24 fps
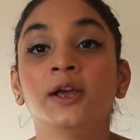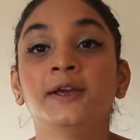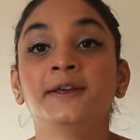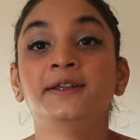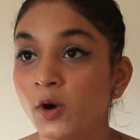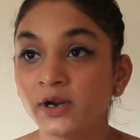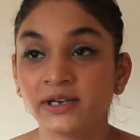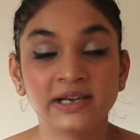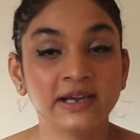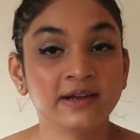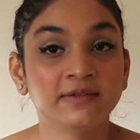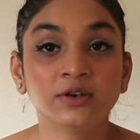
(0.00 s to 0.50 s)

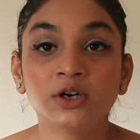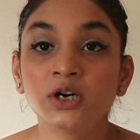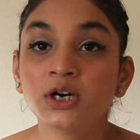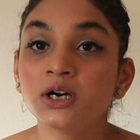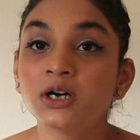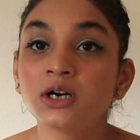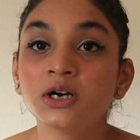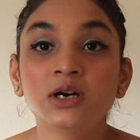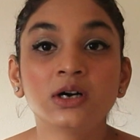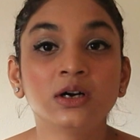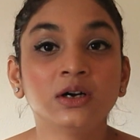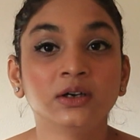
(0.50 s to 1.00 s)

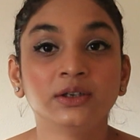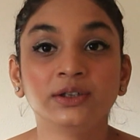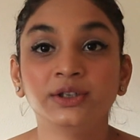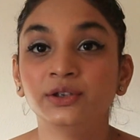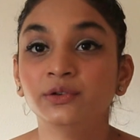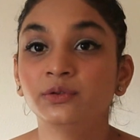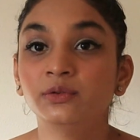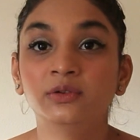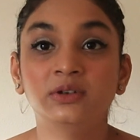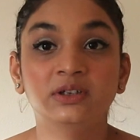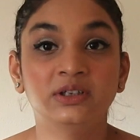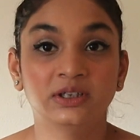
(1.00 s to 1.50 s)
Whatever
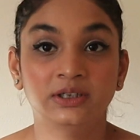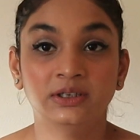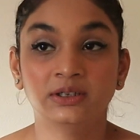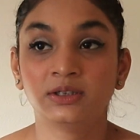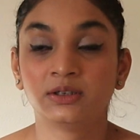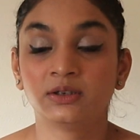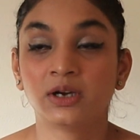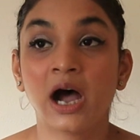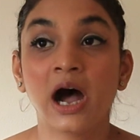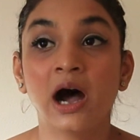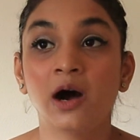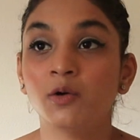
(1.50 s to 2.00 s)
you
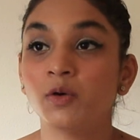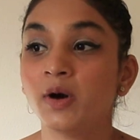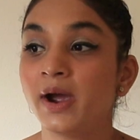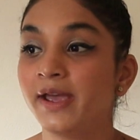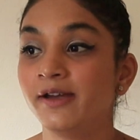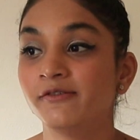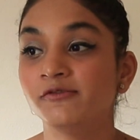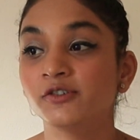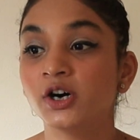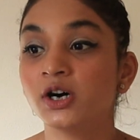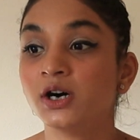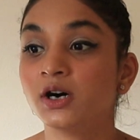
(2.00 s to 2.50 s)
did,
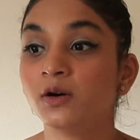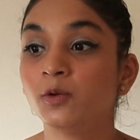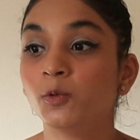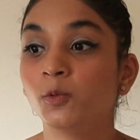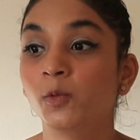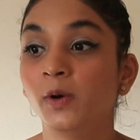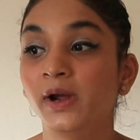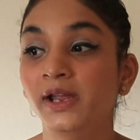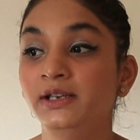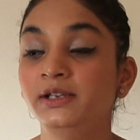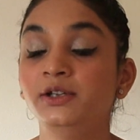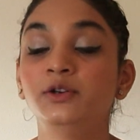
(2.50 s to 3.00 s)
however
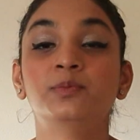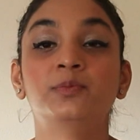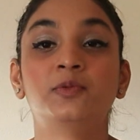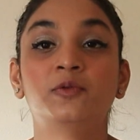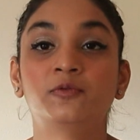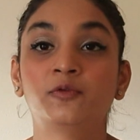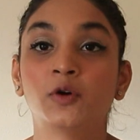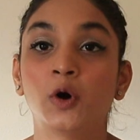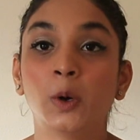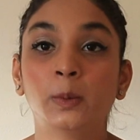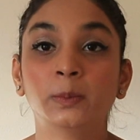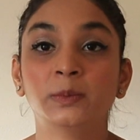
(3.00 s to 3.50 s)
well you
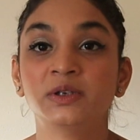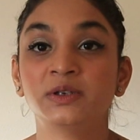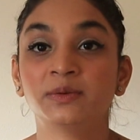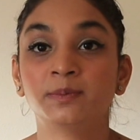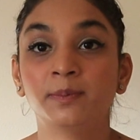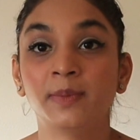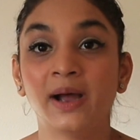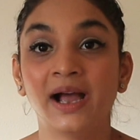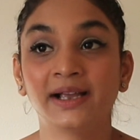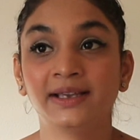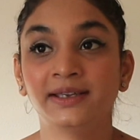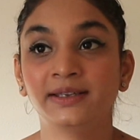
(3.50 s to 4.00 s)
performed
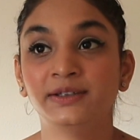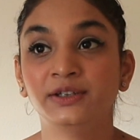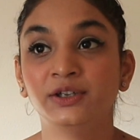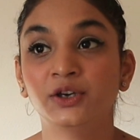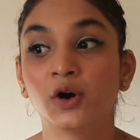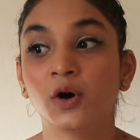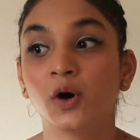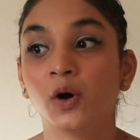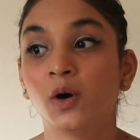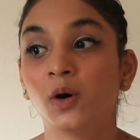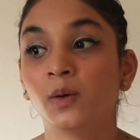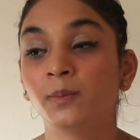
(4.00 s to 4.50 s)
back in
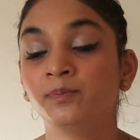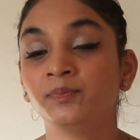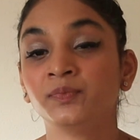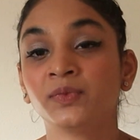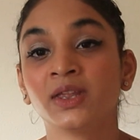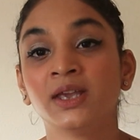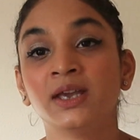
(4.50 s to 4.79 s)
your